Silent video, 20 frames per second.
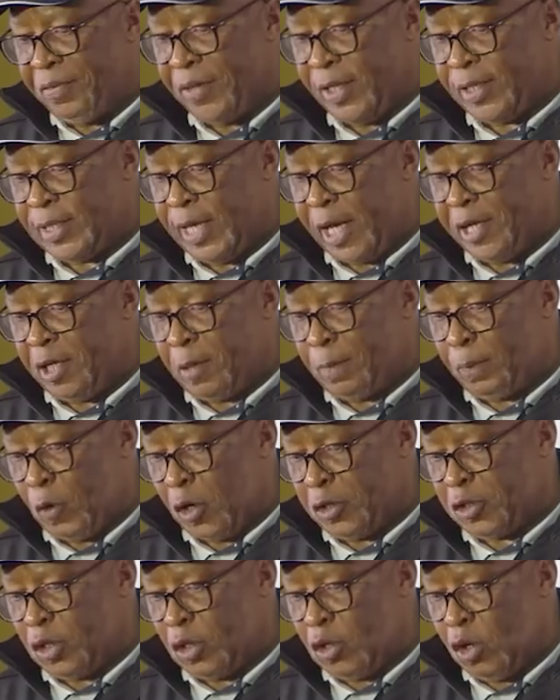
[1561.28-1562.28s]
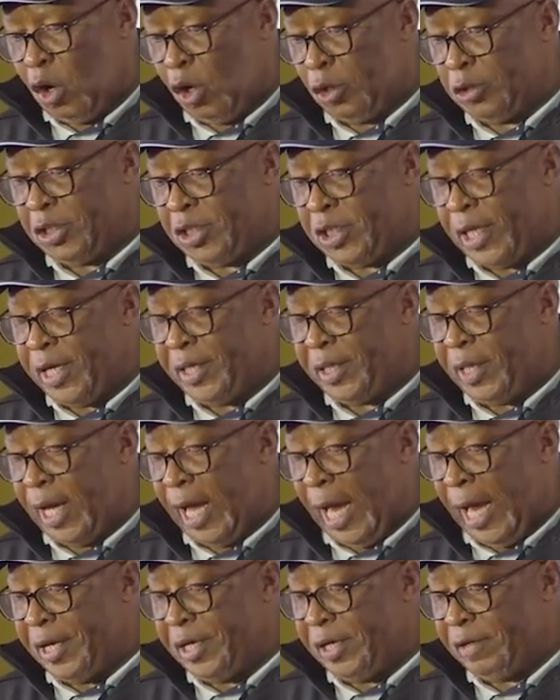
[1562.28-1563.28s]
and the SADC Protocol on
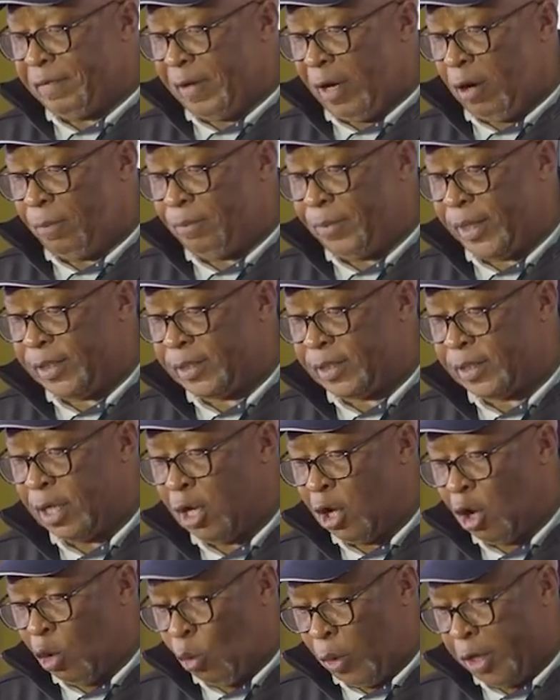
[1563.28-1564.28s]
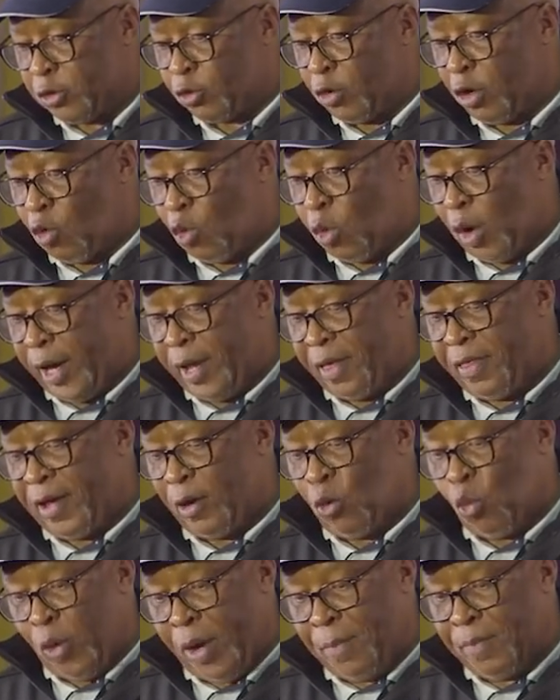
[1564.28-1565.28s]
Gender and Development, which require
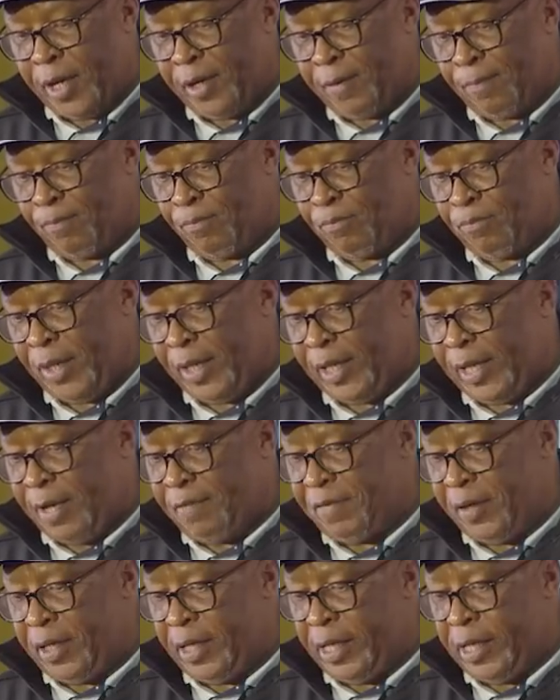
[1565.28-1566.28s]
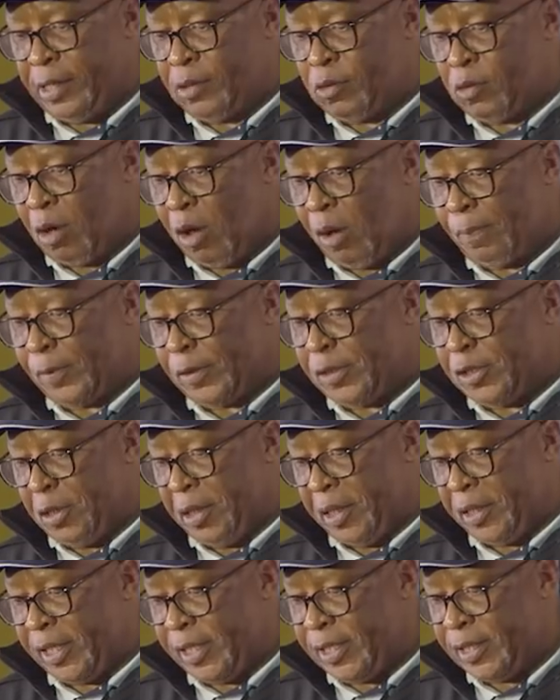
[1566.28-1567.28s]
that women be given equal
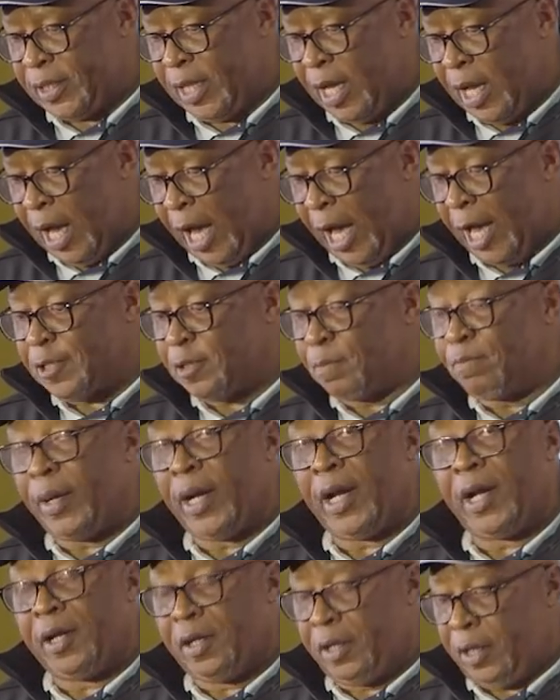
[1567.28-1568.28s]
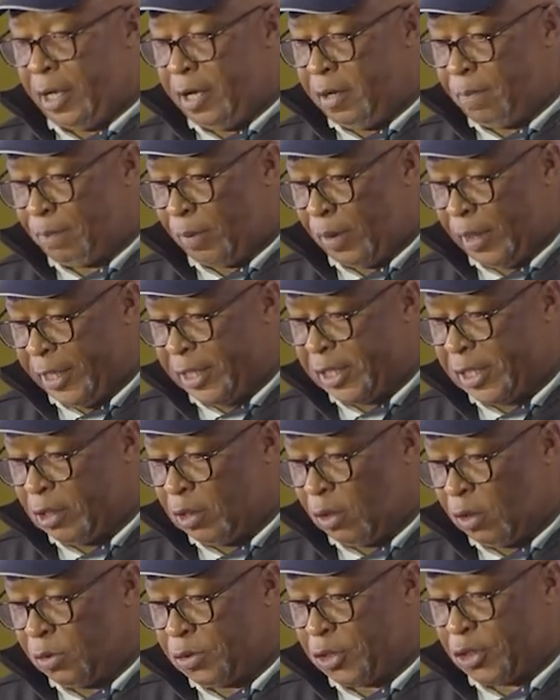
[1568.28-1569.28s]
opportunities as men in
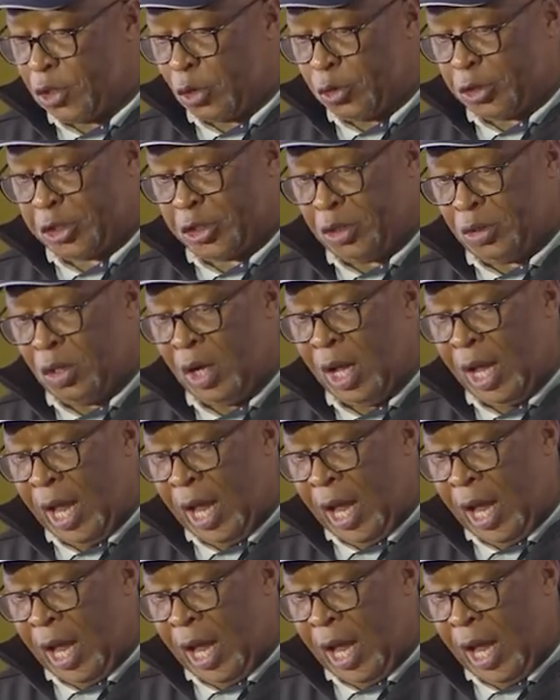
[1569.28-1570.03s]
political, social,